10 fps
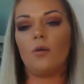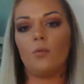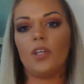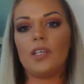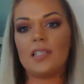in
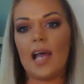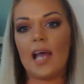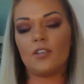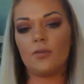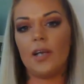a really
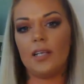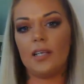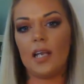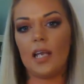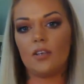
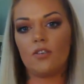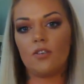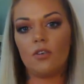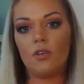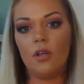saturated
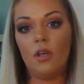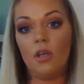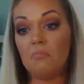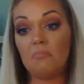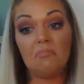niche
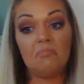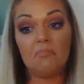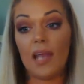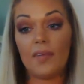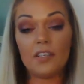
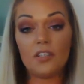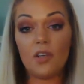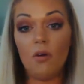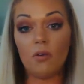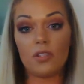and they
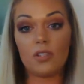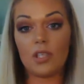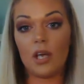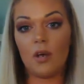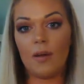sold.
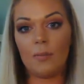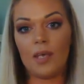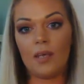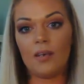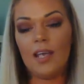So, I
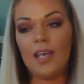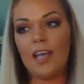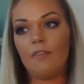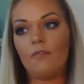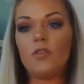mean,
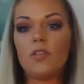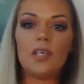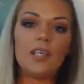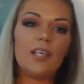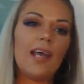if you,
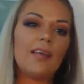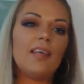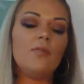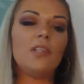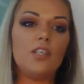I
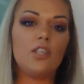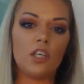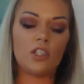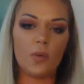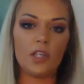think with t
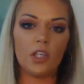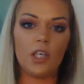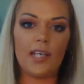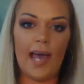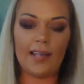shirts, we
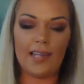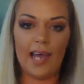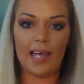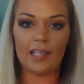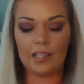look at
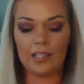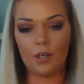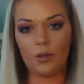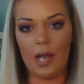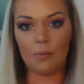that like
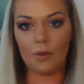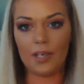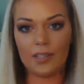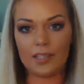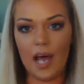little number
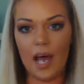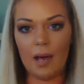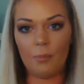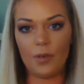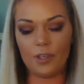at the
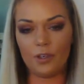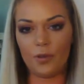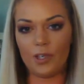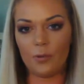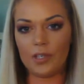top when you're
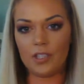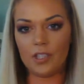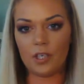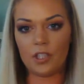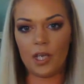doing your
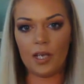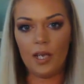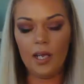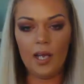research, like,